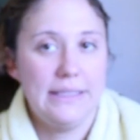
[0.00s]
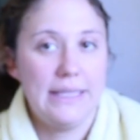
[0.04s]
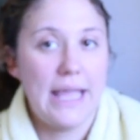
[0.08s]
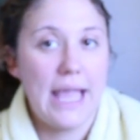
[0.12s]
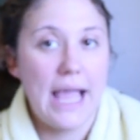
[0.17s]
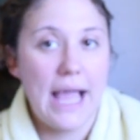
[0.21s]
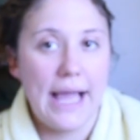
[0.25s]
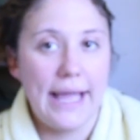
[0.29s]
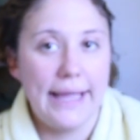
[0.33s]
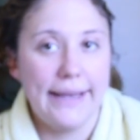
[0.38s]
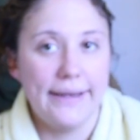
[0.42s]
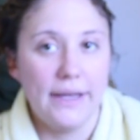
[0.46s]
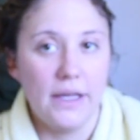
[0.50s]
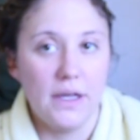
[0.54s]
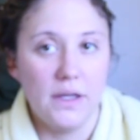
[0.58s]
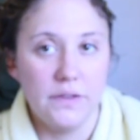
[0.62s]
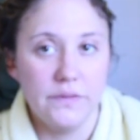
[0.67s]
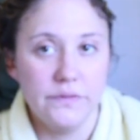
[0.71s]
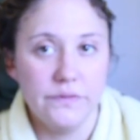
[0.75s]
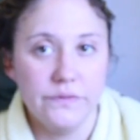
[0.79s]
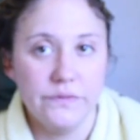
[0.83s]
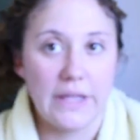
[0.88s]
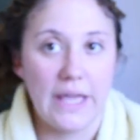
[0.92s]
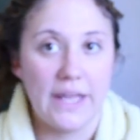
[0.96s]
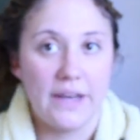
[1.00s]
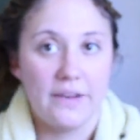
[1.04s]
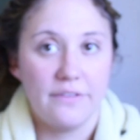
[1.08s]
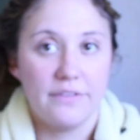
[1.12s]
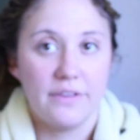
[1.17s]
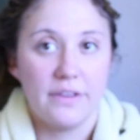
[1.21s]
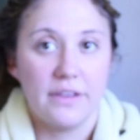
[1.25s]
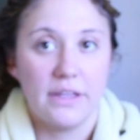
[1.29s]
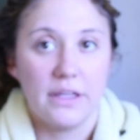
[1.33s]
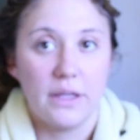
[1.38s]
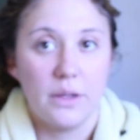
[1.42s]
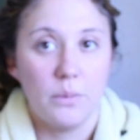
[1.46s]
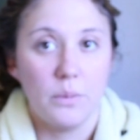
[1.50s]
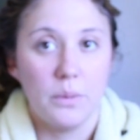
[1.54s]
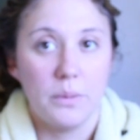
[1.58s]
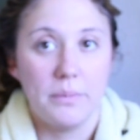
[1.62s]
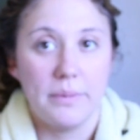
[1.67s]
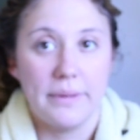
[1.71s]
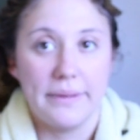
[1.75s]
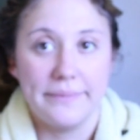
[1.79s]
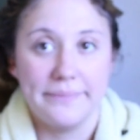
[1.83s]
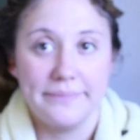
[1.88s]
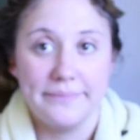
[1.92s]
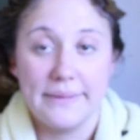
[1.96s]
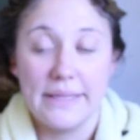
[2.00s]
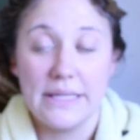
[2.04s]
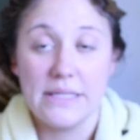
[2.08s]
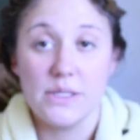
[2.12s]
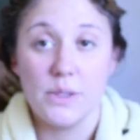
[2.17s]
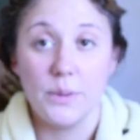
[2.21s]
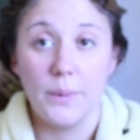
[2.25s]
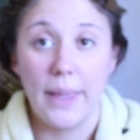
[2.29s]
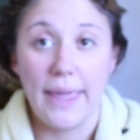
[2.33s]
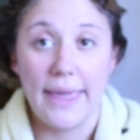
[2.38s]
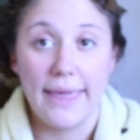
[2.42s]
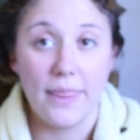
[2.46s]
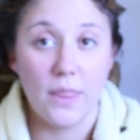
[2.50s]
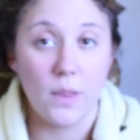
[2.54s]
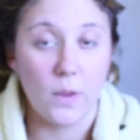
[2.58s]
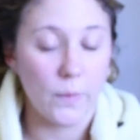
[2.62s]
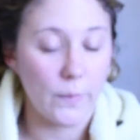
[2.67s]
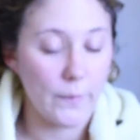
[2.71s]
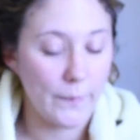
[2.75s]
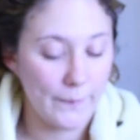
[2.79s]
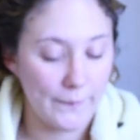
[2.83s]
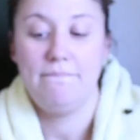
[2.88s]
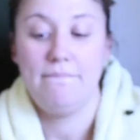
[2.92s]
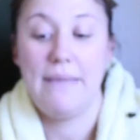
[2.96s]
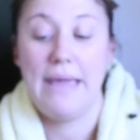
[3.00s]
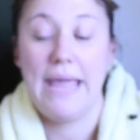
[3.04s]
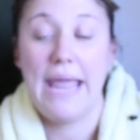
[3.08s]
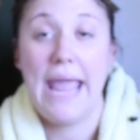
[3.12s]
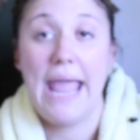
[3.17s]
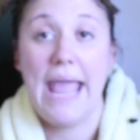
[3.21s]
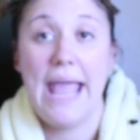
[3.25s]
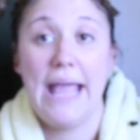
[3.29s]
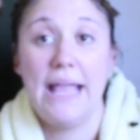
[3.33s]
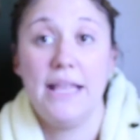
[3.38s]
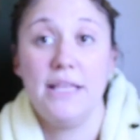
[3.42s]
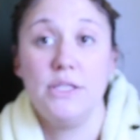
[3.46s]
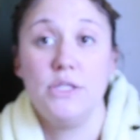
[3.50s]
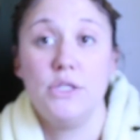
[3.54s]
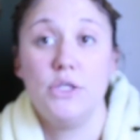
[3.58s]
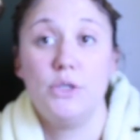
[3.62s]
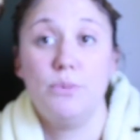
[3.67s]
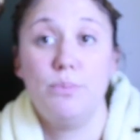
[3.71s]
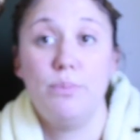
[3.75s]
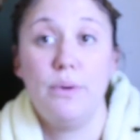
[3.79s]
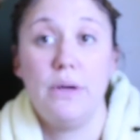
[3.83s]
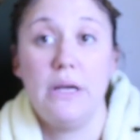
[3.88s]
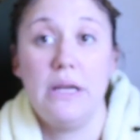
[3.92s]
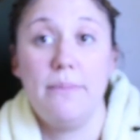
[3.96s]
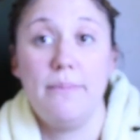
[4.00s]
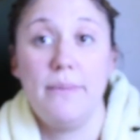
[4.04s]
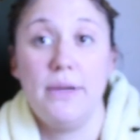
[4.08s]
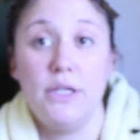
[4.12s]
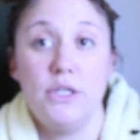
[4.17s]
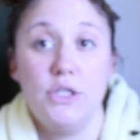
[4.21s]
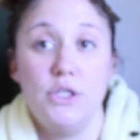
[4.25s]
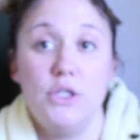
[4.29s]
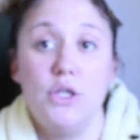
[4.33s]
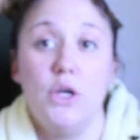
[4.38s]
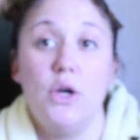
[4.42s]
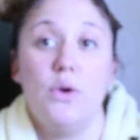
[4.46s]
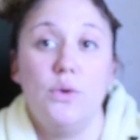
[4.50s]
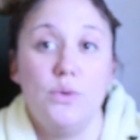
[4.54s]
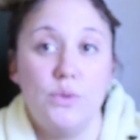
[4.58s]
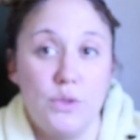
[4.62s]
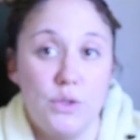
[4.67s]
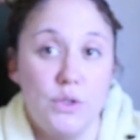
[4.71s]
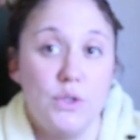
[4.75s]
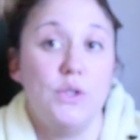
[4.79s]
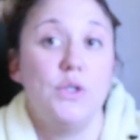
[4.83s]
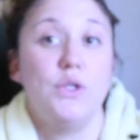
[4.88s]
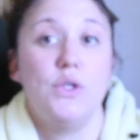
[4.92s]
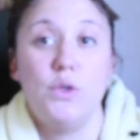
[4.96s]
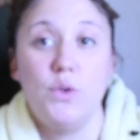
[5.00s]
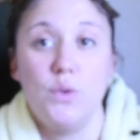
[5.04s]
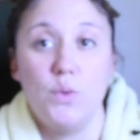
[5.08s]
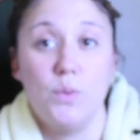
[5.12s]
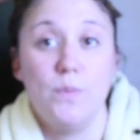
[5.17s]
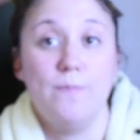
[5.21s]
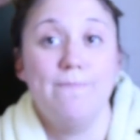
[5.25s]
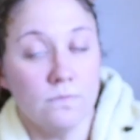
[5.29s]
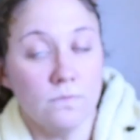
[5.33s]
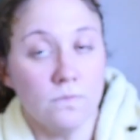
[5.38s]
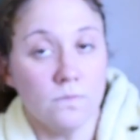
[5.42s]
Yeah, I know. I had a feeling it would be. That's okay though. My hands are pretty much toast too.